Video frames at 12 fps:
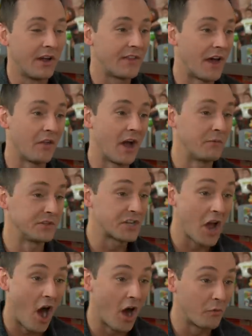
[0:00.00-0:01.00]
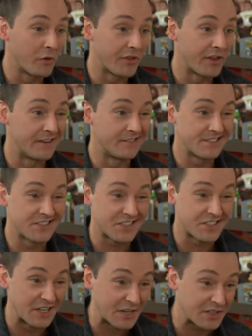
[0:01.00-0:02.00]
That line was gone within
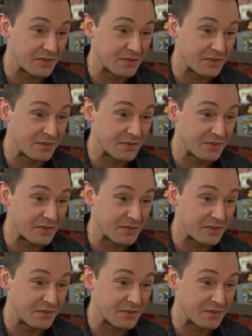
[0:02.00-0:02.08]
6